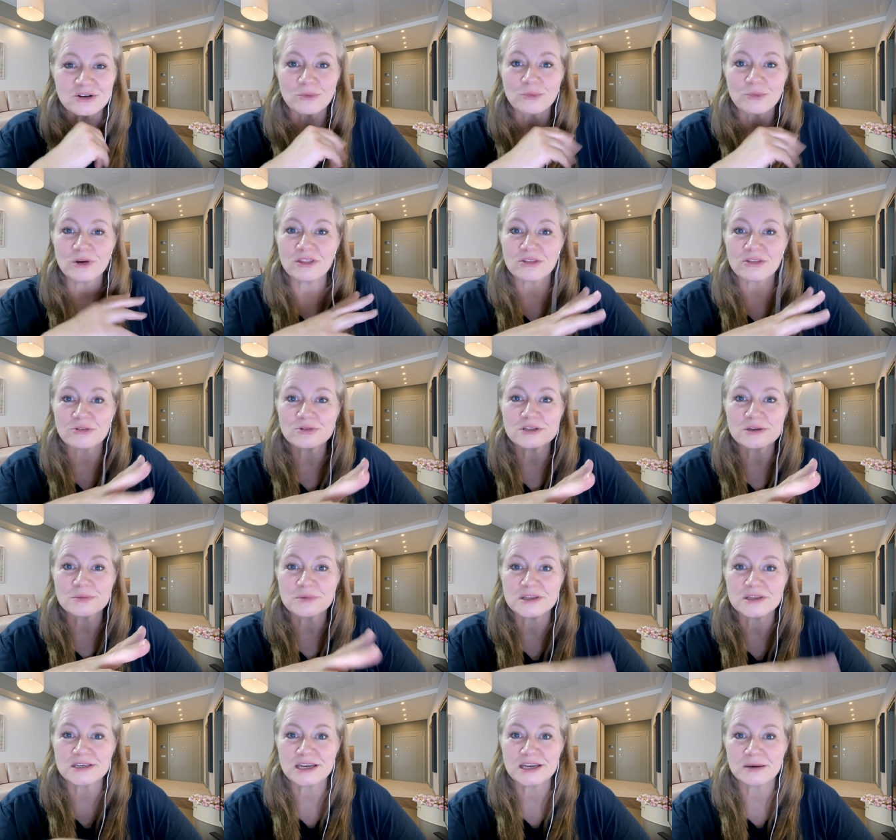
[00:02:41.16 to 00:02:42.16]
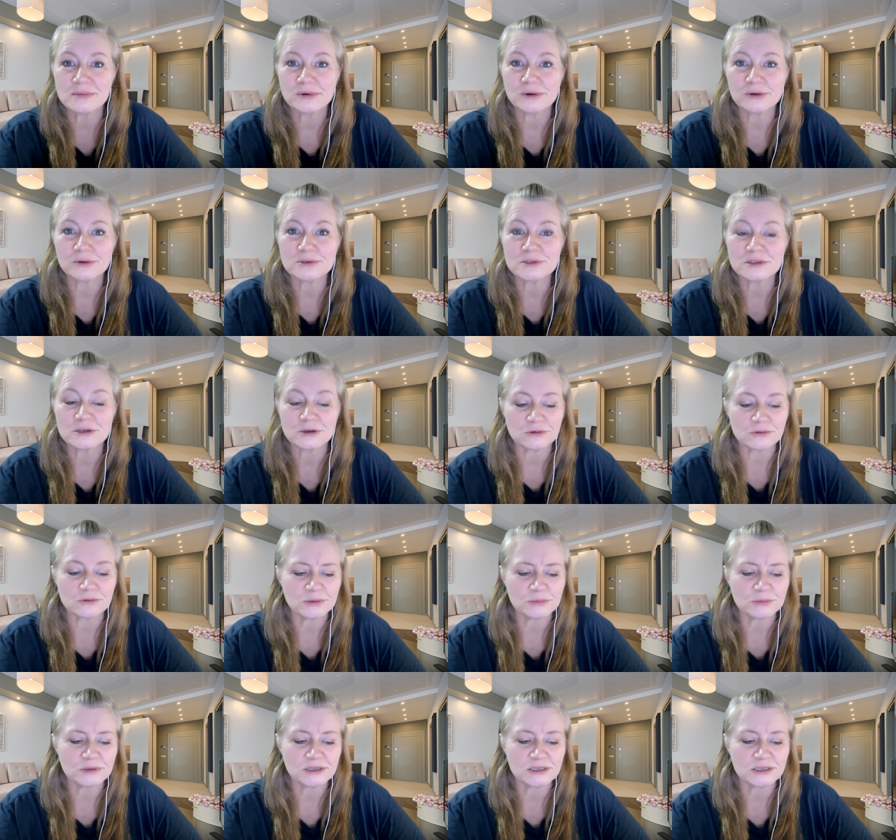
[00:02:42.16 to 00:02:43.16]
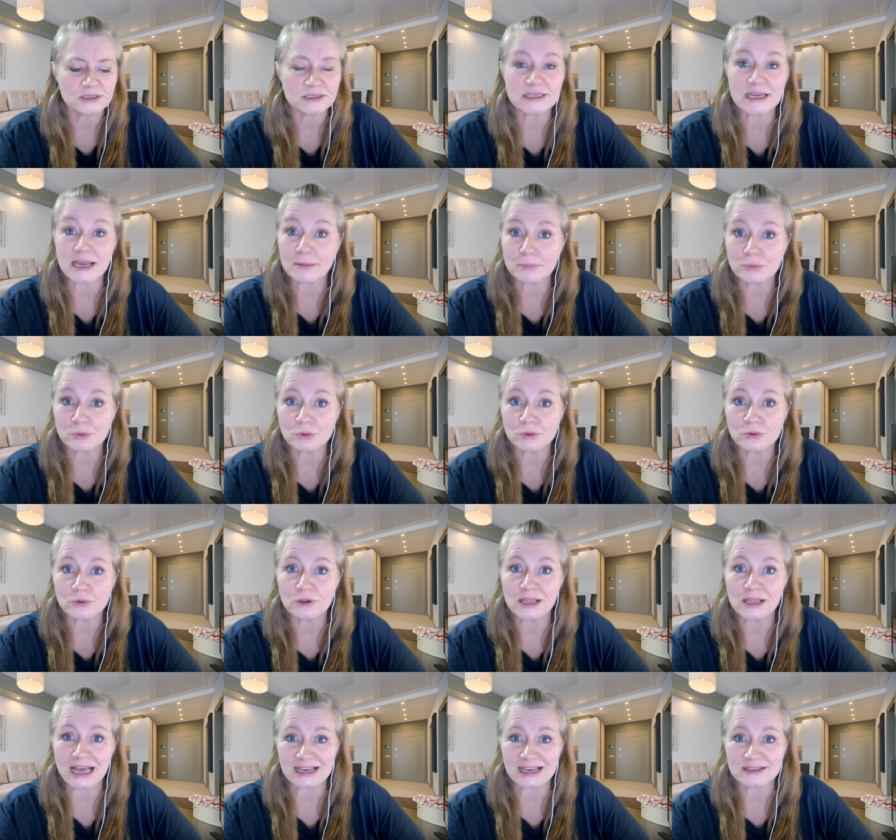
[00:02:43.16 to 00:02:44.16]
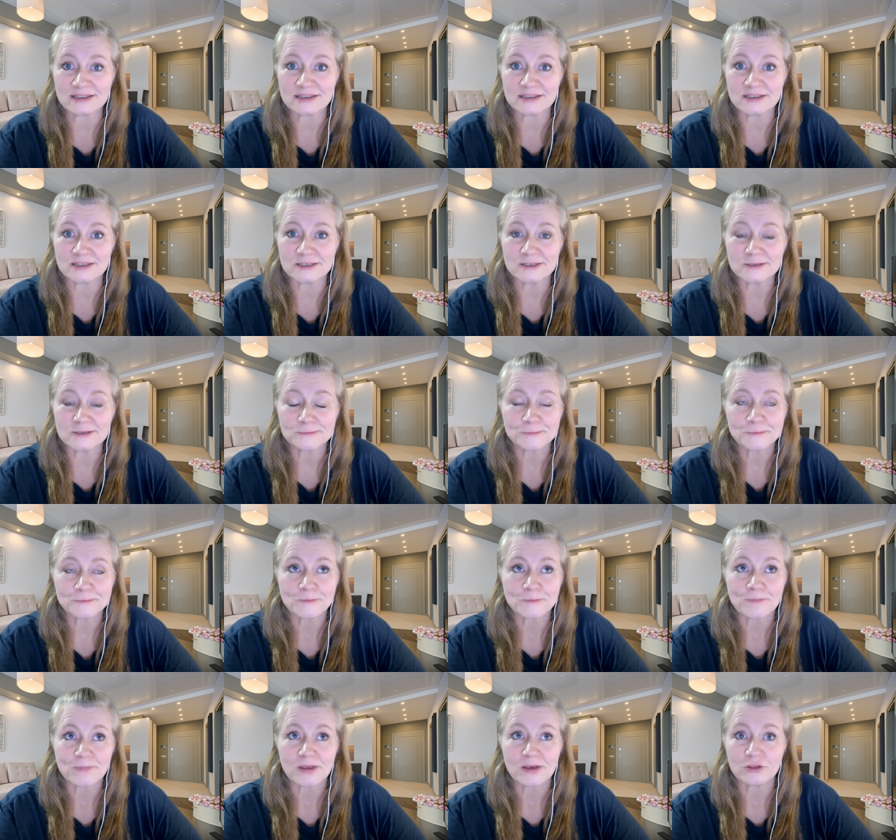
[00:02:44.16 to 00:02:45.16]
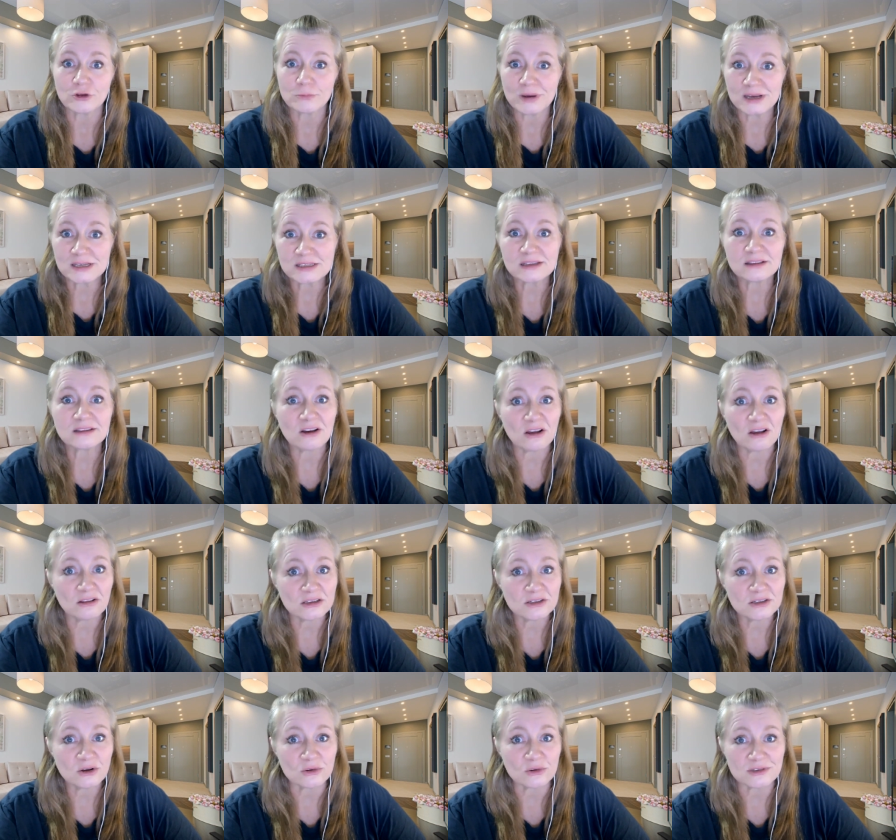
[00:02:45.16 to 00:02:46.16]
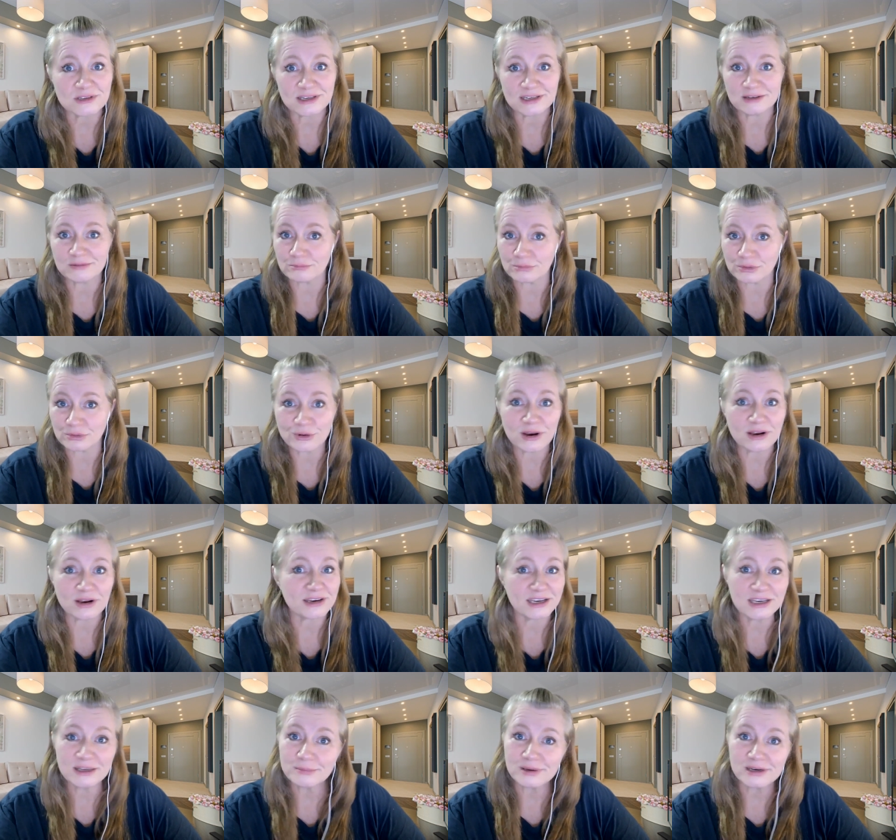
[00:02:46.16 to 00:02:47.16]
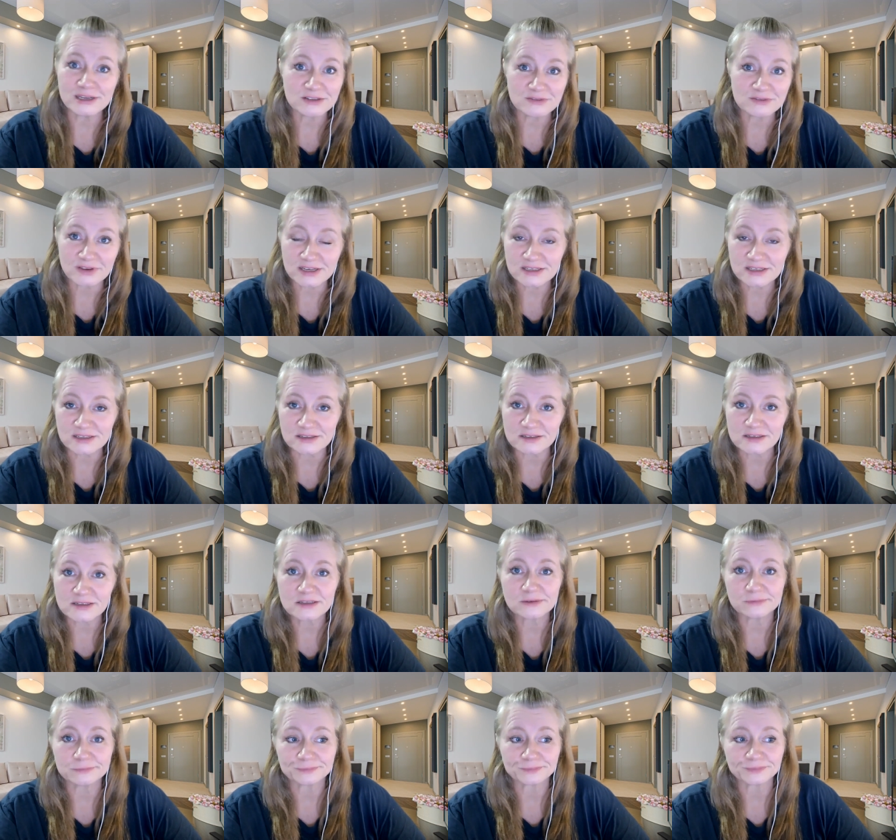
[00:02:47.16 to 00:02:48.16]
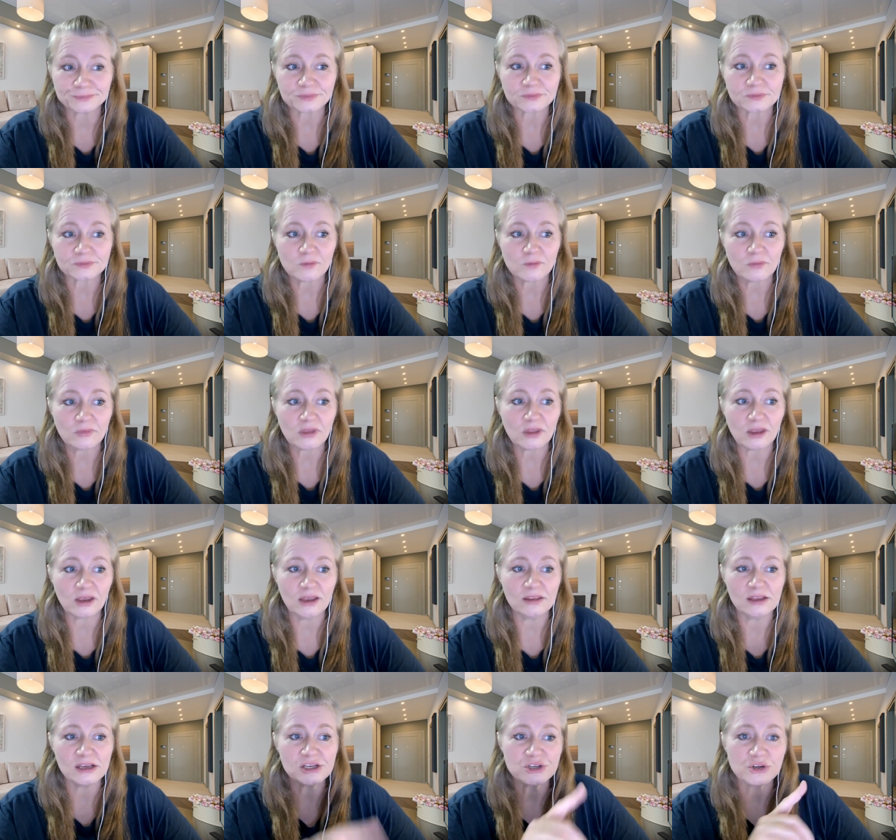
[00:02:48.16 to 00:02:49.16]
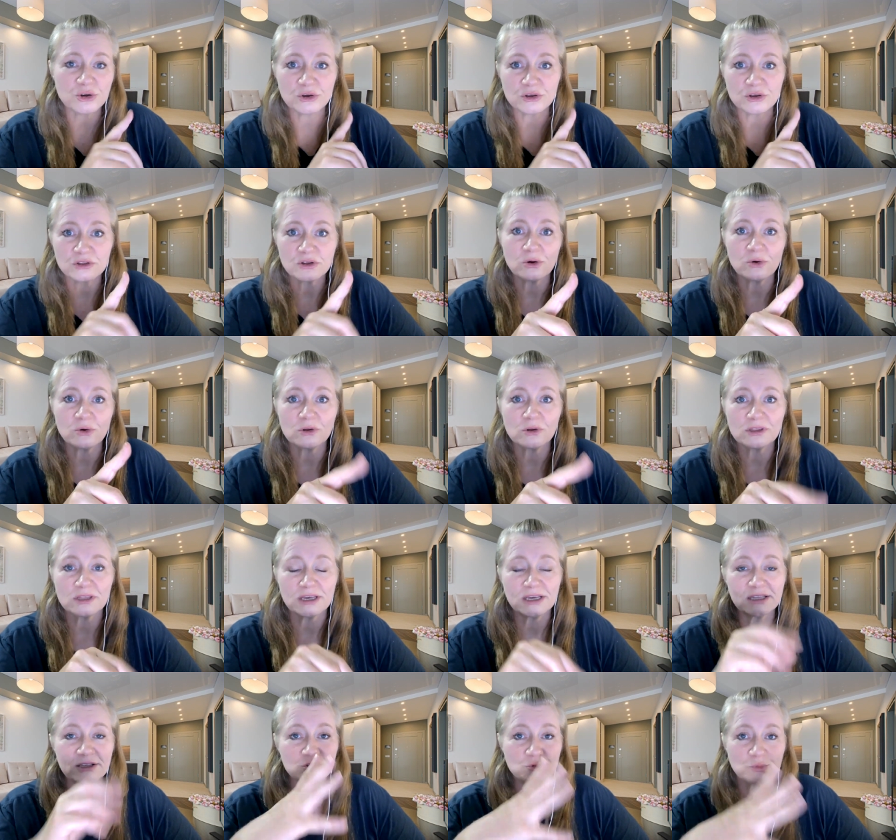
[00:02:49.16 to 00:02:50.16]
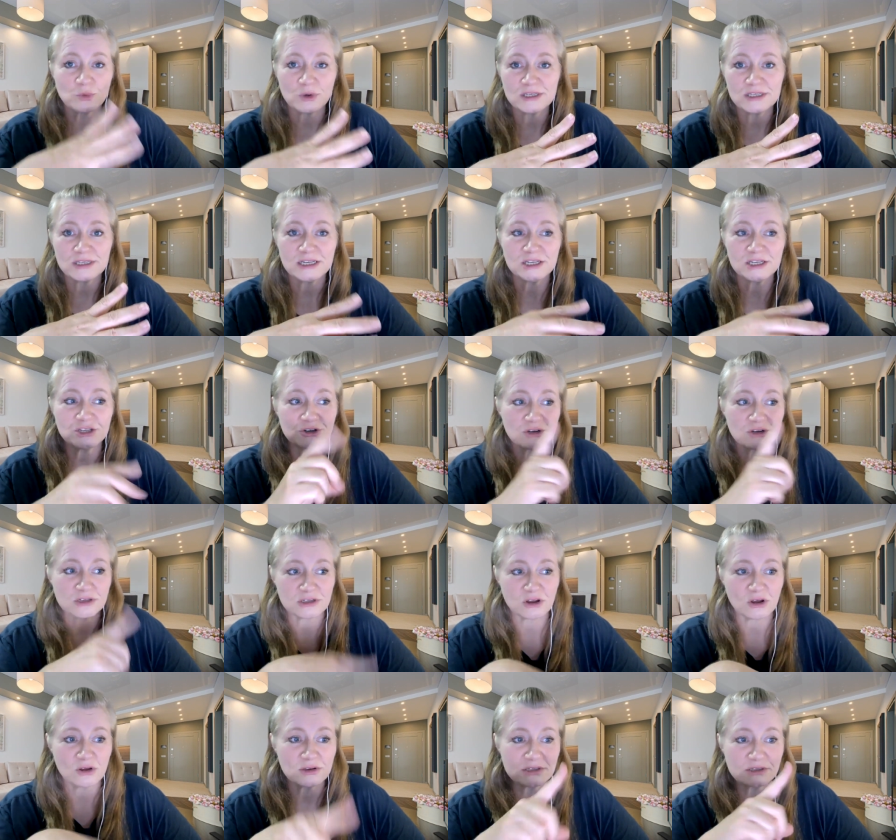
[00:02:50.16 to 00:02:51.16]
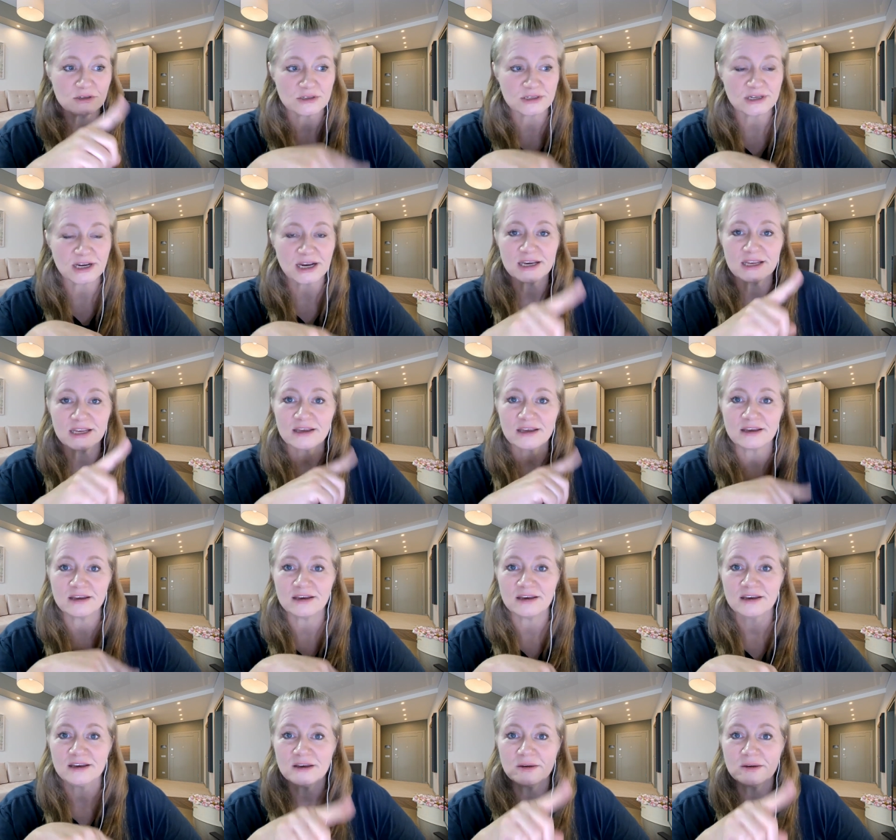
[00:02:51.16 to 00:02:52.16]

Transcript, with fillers: so I went through some of the demos or some of the sample classes. They're basically all adults. It didn't blur out anybody's faces. And they show you the whole thing. There's one teacher and there's all these little tiny